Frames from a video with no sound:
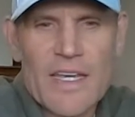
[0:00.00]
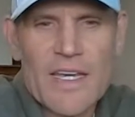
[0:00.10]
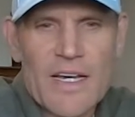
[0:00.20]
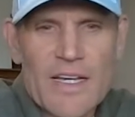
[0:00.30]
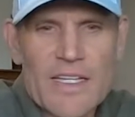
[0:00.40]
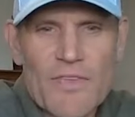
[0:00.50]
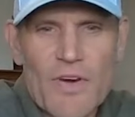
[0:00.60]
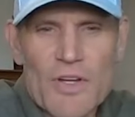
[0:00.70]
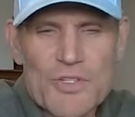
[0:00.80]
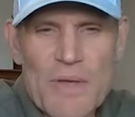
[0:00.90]
As
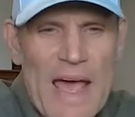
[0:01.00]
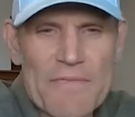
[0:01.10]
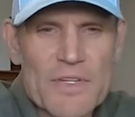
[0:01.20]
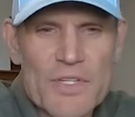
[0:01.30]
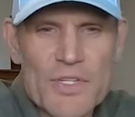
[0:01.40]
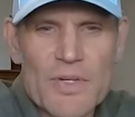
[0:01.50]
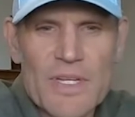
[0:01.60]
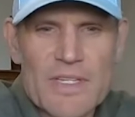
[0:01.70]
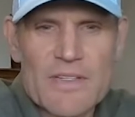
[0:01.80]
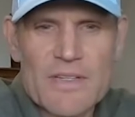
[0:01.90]
far as you have to do it,
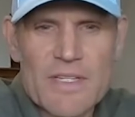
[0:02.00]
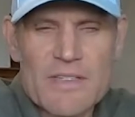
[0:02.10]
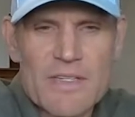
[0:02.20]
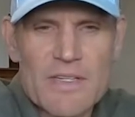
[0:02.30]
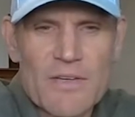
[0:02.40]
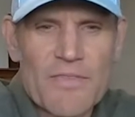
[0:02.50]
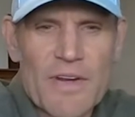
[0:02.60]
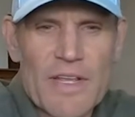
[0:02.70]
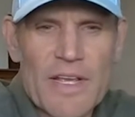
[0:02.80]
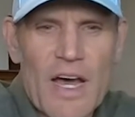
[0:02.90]
it's
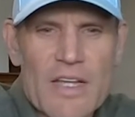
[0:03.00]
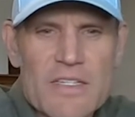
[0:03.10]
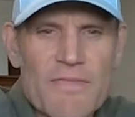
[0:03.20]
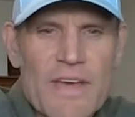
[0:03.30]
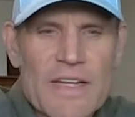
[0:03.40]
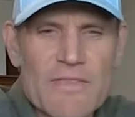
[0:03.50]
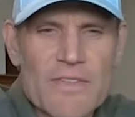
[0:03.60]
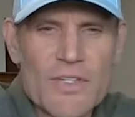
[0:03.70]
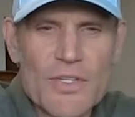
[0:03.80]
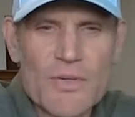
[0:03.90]
fairly cost effective to
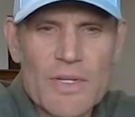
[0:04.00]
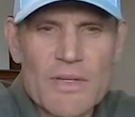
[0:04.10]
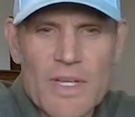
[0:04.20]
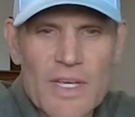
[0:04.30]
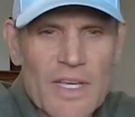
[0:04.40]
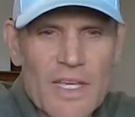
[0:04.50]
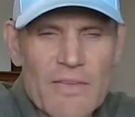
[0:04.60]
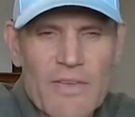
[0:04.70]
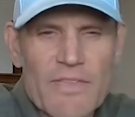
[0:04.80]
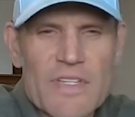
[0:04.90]
do, and
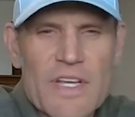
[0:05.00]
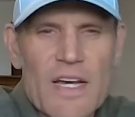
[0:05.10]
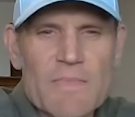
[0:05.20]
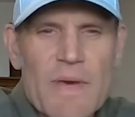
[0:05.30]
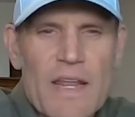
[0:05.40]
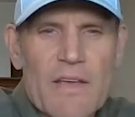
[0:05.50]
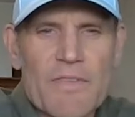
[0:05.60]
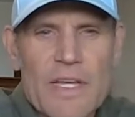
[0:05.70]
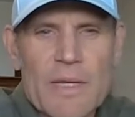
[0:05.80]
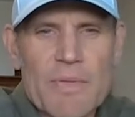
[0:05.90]
even if it's a cosmetic
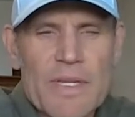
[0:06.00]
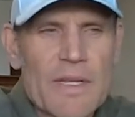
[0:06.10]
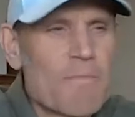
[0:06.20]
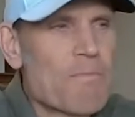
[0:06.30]
flip, and